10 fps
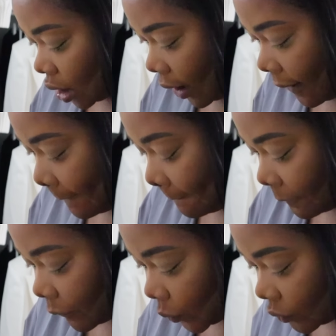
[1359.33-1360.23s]

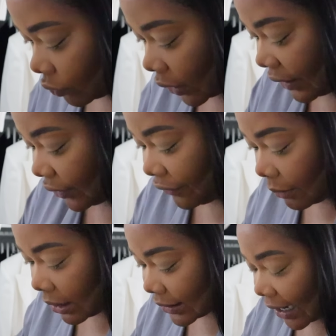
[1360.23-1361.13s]
Um, even if
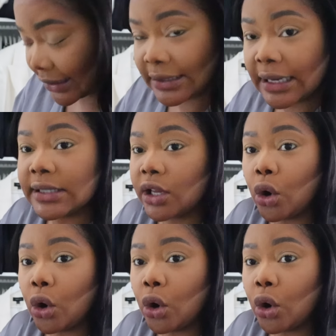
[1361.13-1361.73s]
it means exercising